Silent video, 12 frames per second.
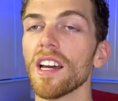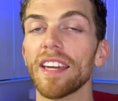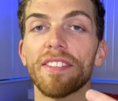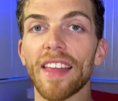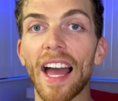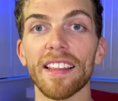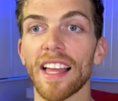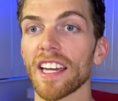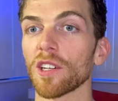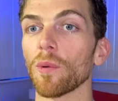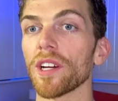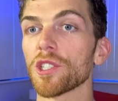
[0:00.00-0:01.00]
In that
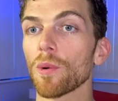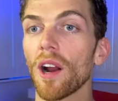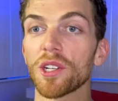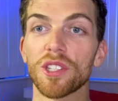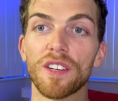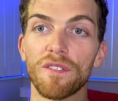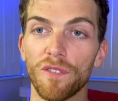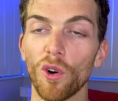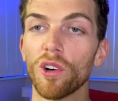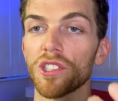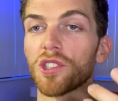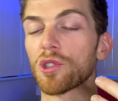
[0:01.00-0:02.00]
language, we're actually
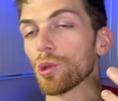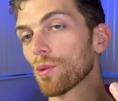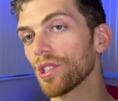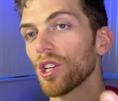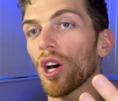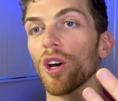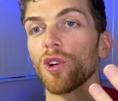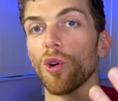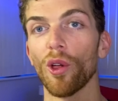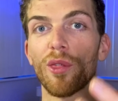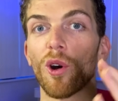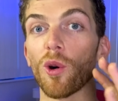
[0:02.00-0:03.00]
forced to return
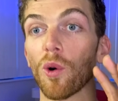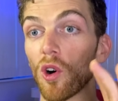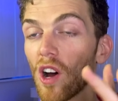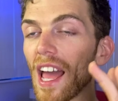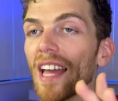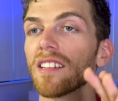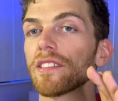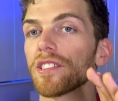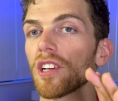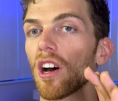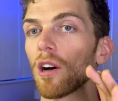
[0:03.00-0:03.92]
or throw or end